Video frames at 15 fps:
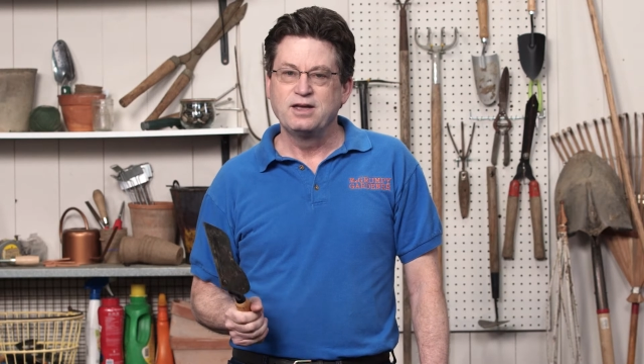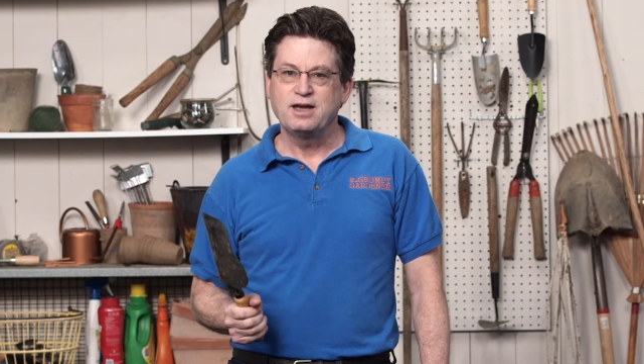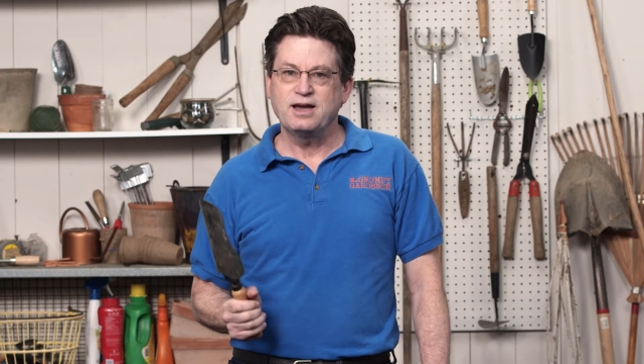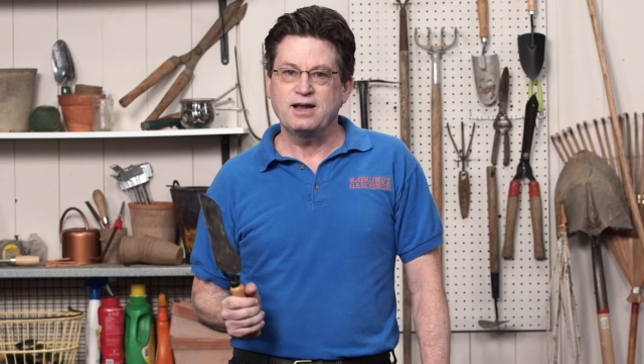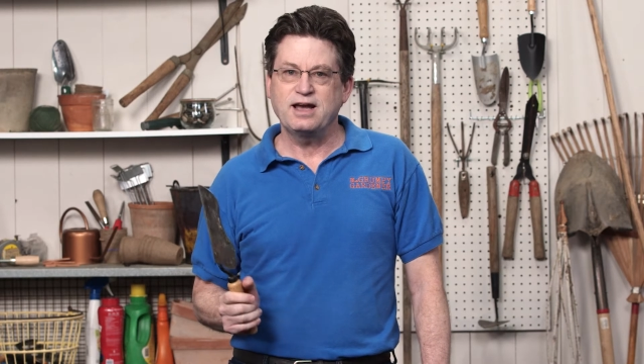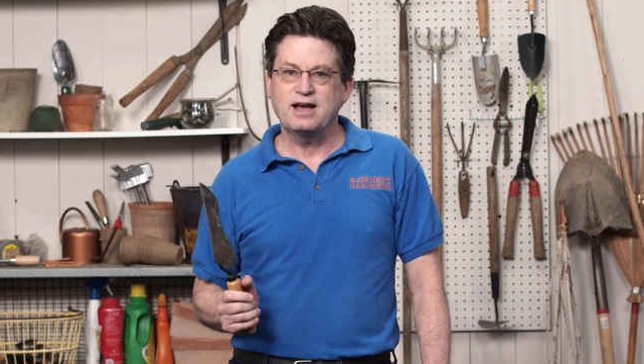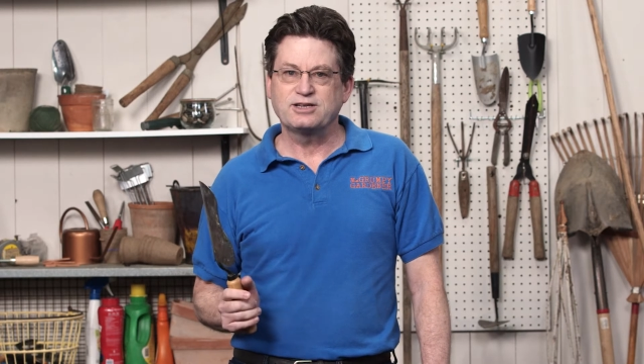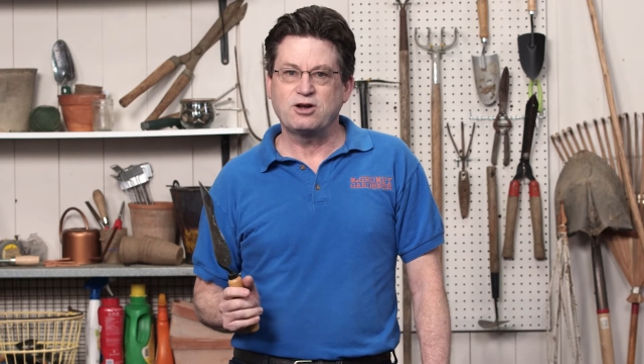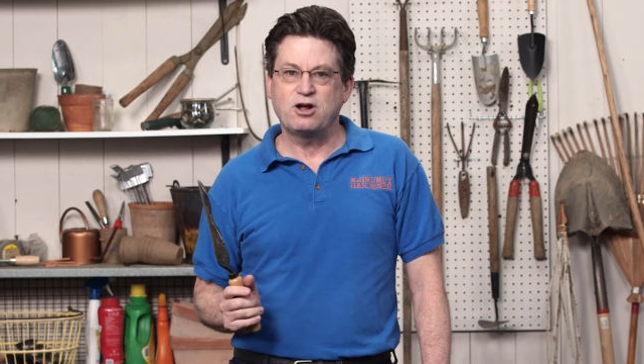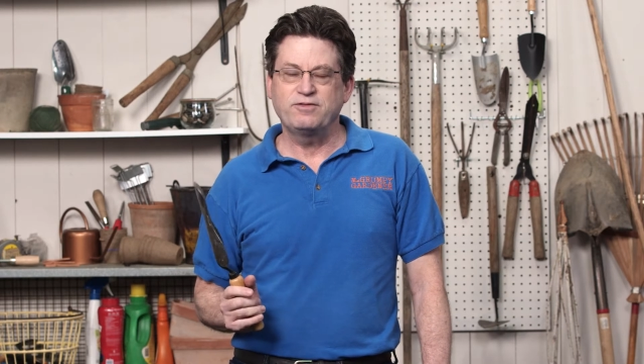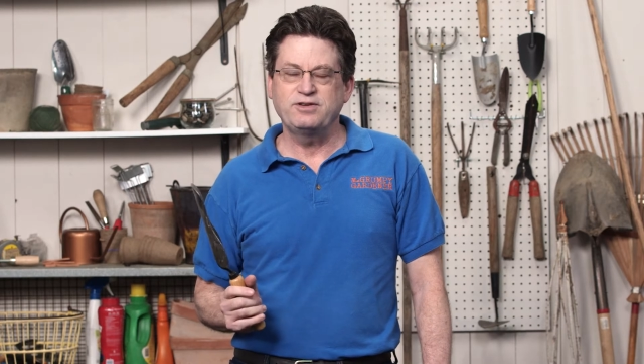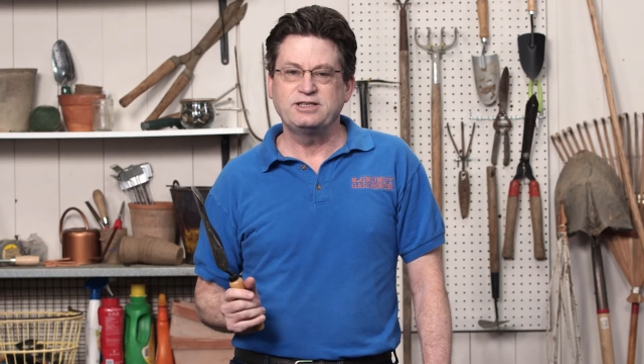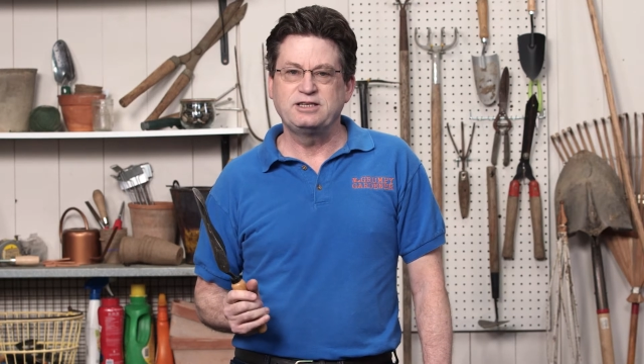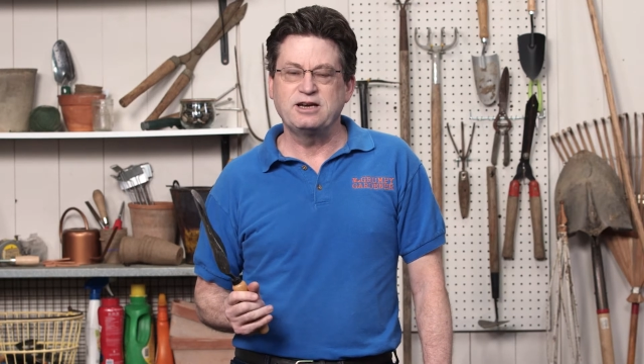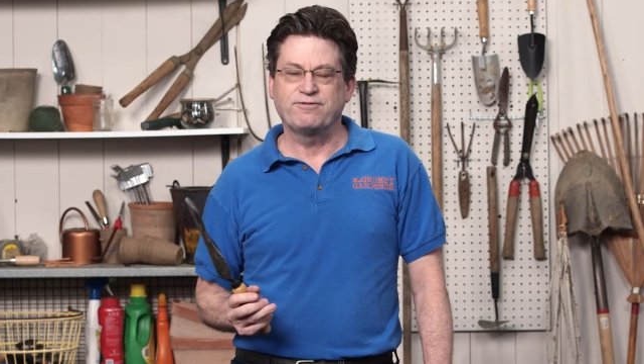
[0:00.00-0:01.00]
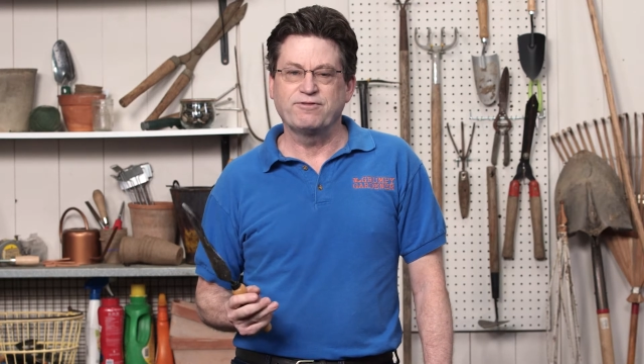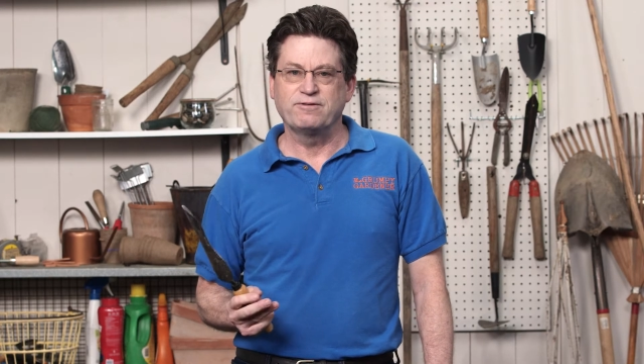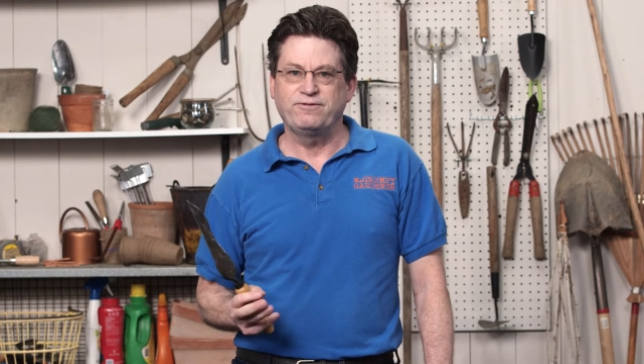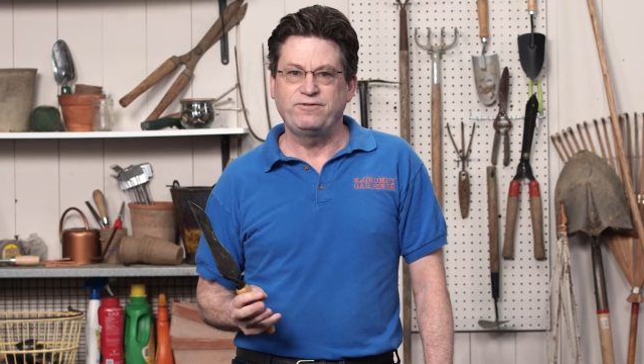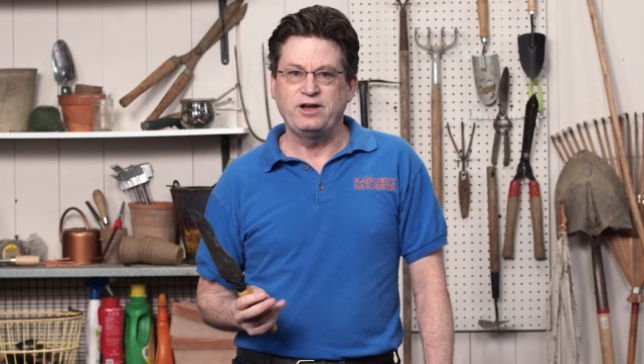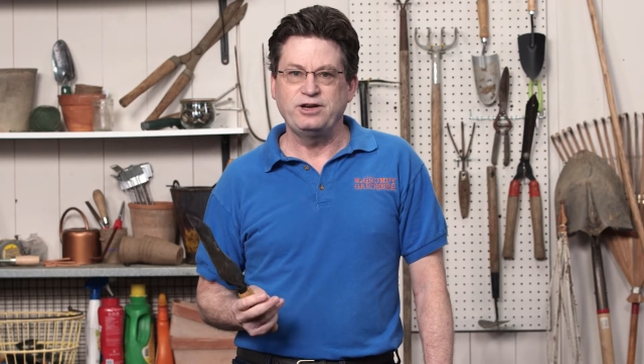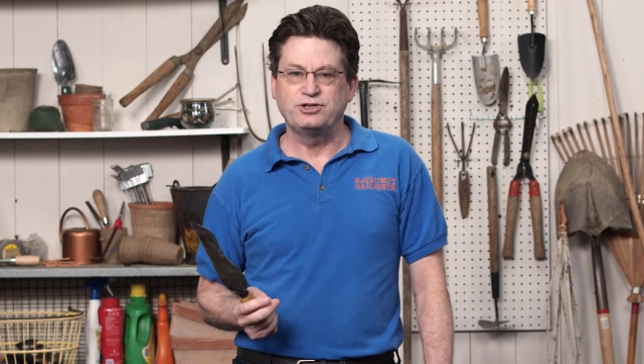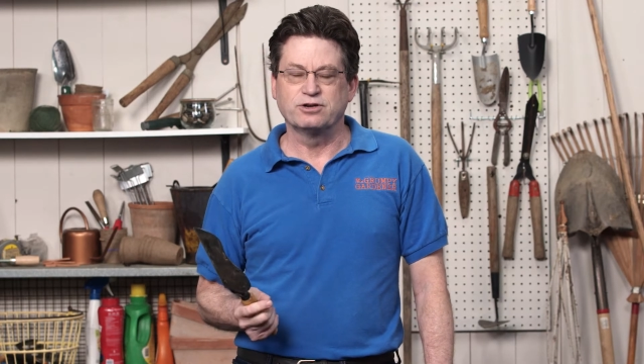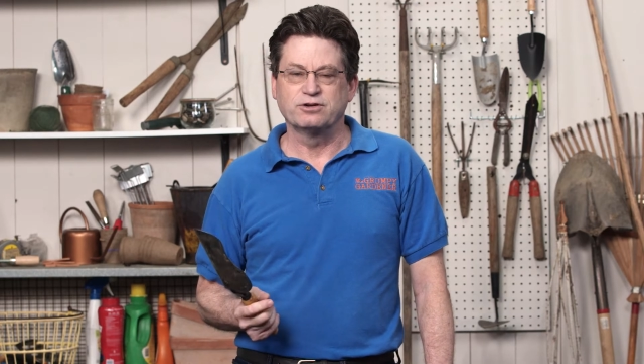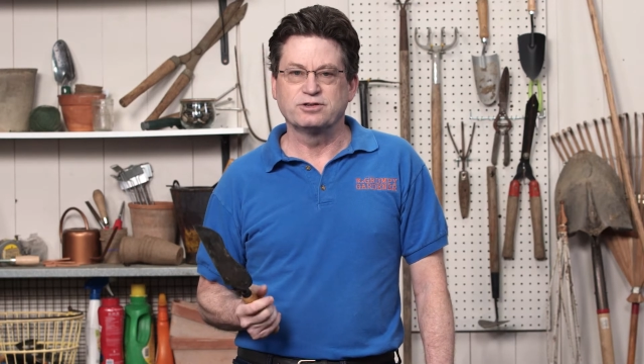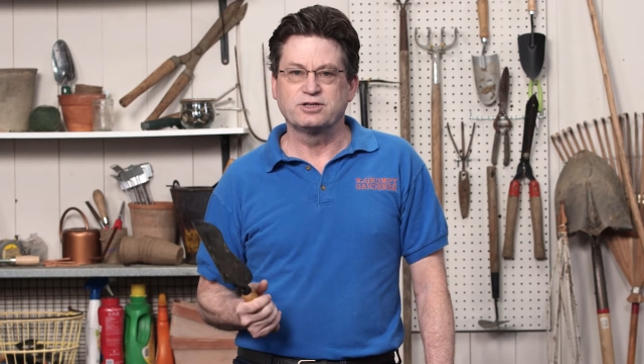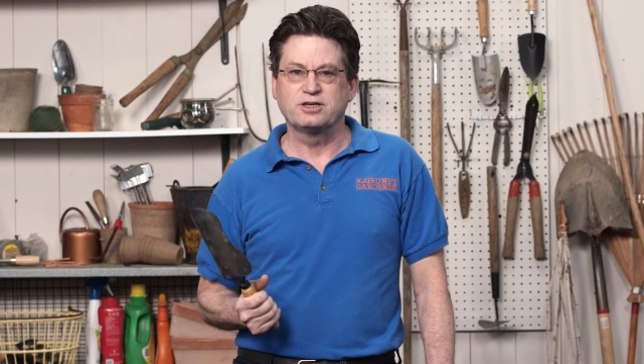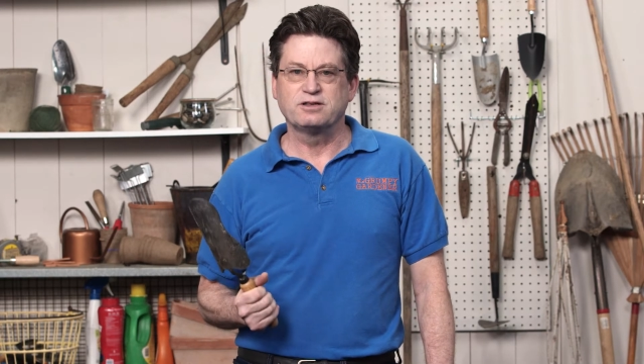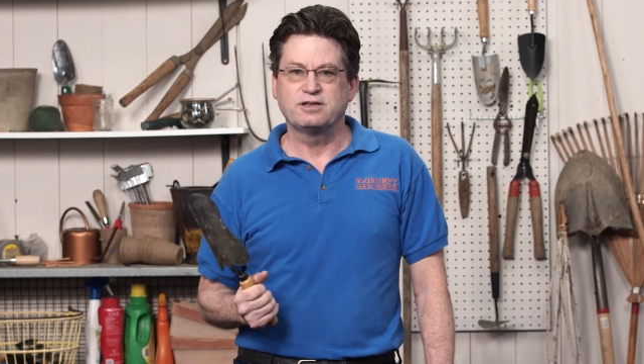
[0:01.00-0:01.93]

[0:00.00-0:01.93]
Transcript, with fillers: It has all these different features